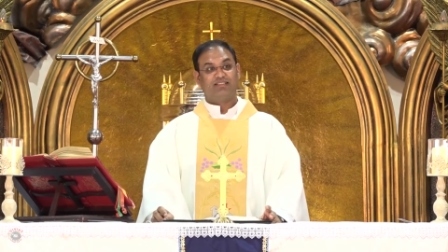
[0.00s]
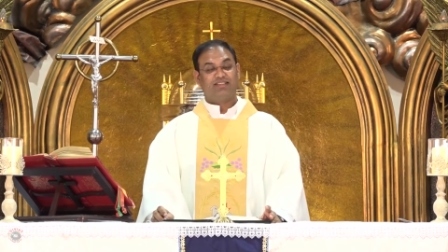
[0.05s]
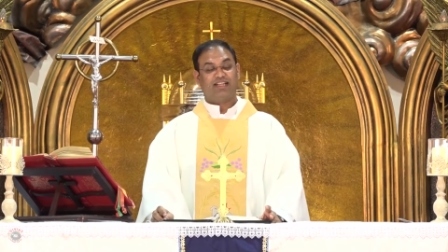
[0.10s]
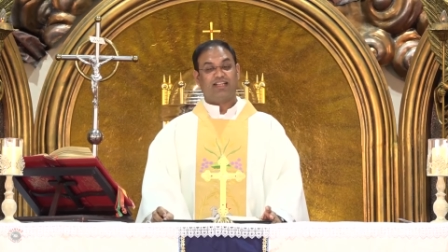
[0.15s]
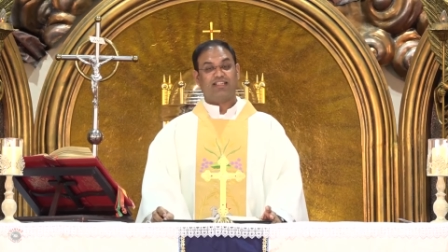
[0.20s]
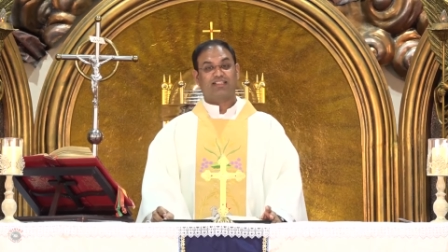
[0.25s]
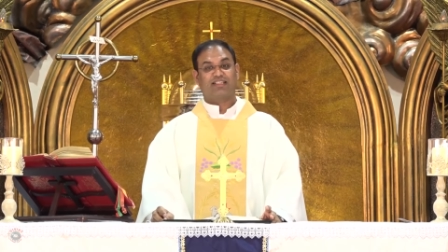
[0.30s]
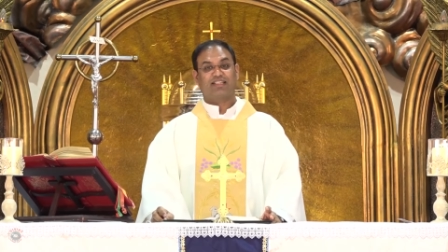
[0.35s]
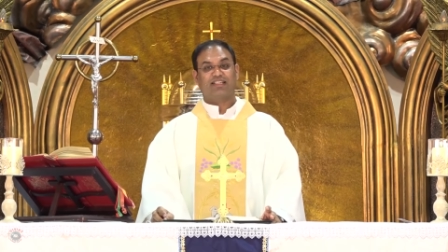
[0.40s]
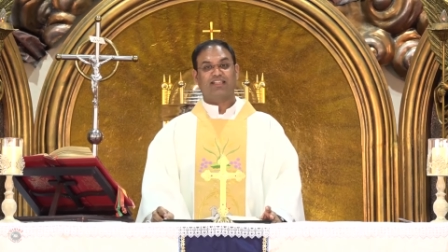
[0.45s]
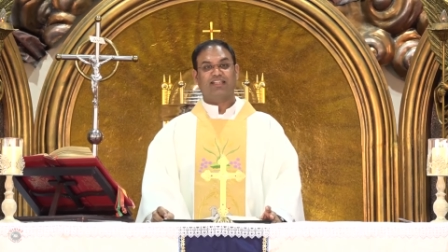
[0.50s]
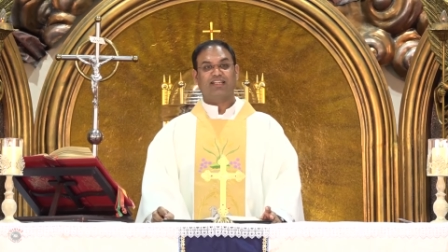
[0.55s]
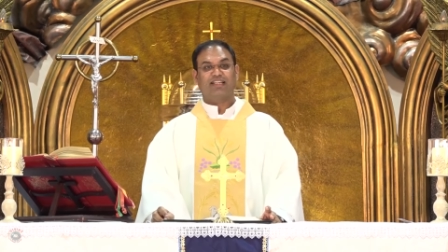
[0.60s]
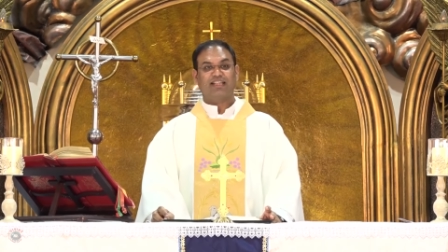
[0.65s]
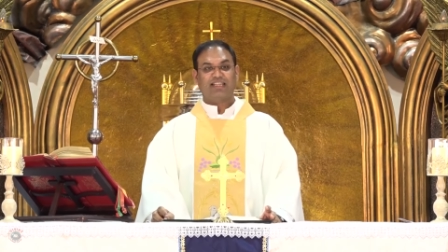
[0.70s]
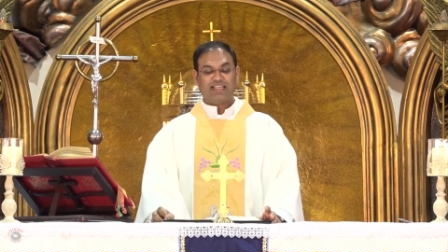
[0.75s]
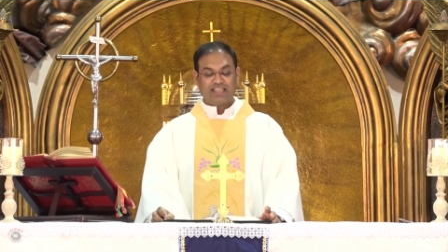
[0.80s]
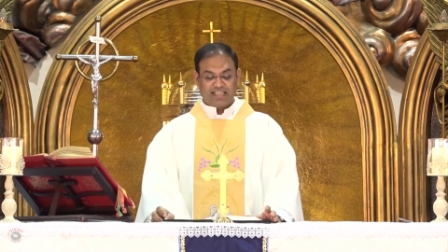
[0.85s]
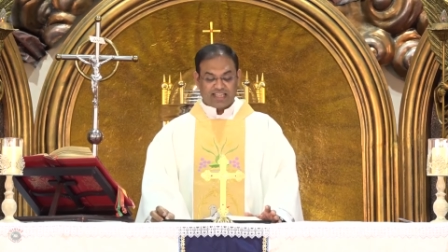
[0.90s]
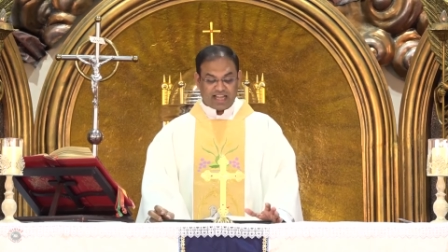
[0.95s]

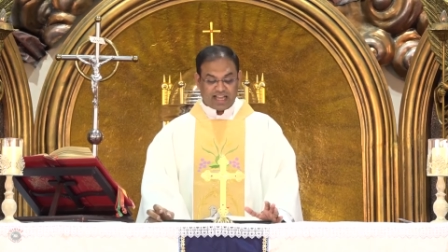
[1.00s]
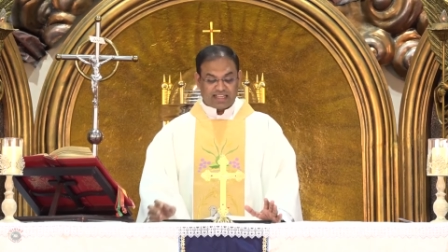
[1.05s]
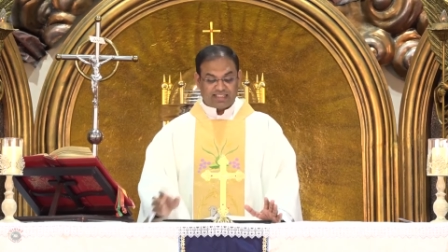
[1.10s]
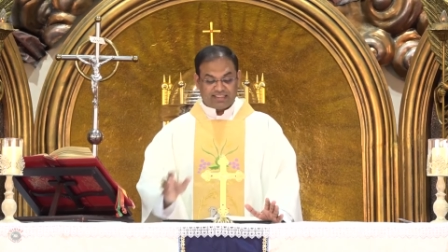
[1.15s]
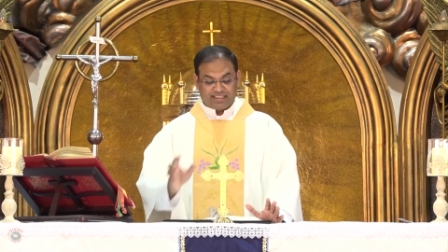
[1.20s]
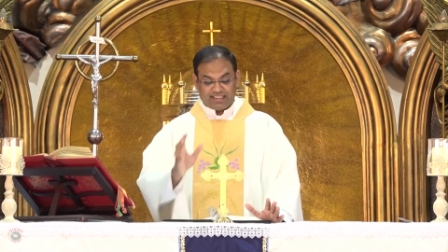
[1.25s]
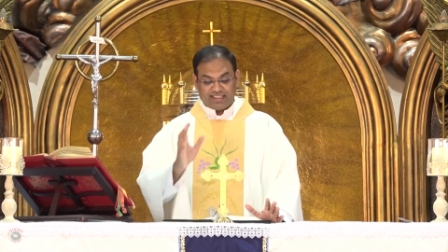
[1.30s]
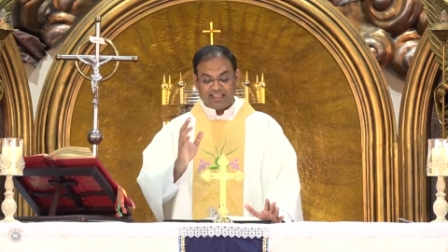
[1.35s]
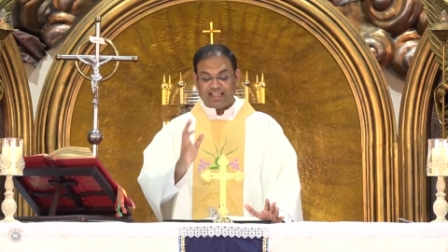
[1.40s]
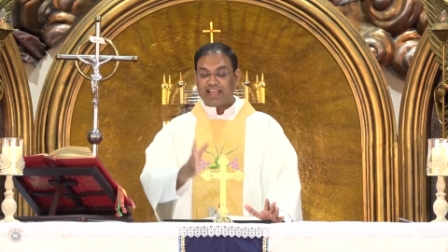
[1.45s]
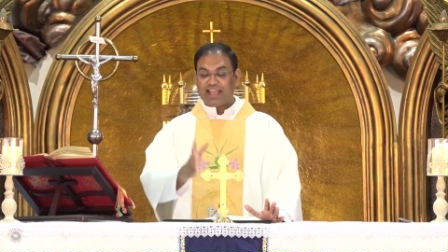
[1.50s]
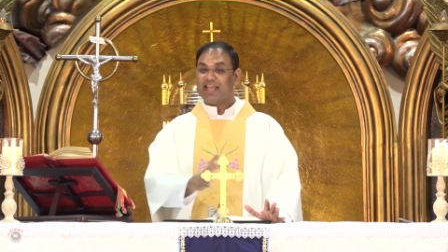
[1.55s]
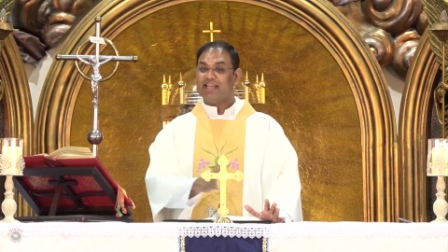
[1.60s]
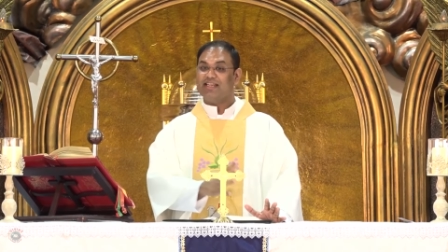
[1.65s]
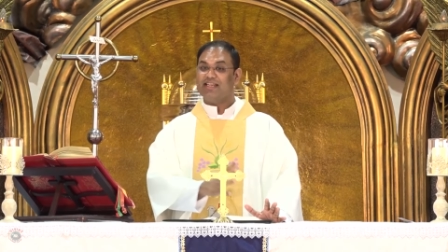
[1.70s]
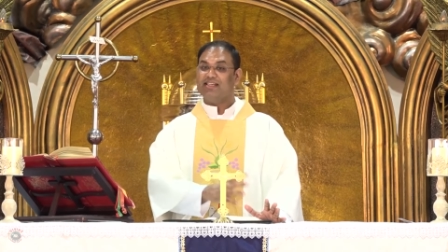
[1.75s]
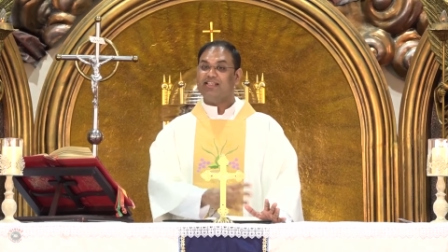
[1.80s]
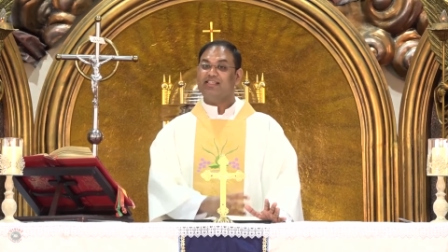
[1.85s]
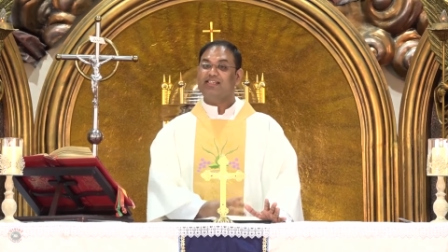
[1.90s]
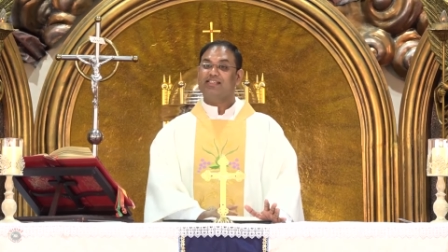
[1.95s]
that he at the
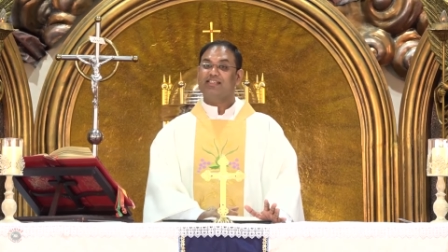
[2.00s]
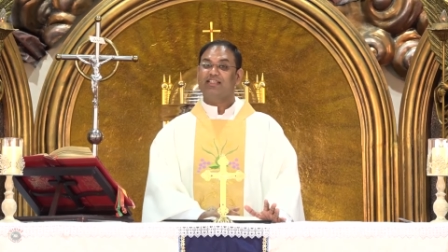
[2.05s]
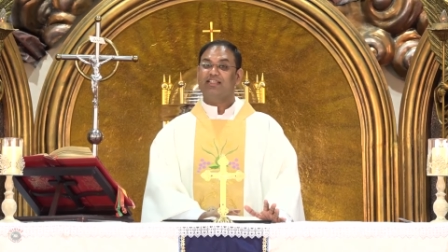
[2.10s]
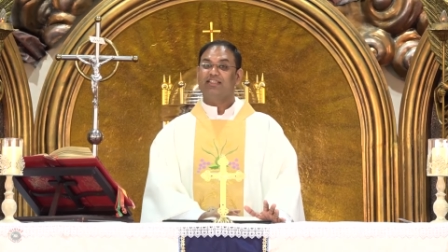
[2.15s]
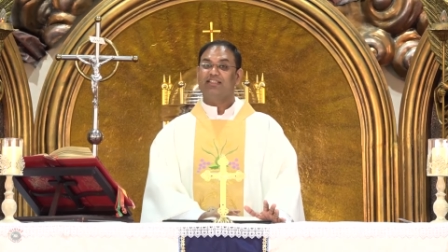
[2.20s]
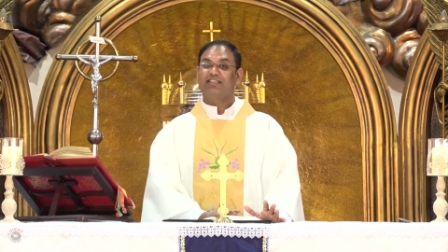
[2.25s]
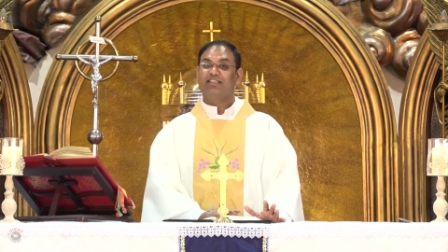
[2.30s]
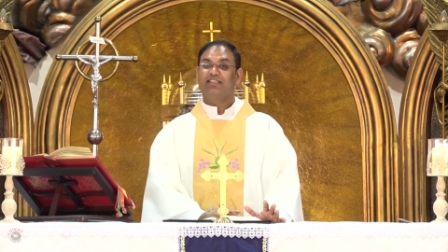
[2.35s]
end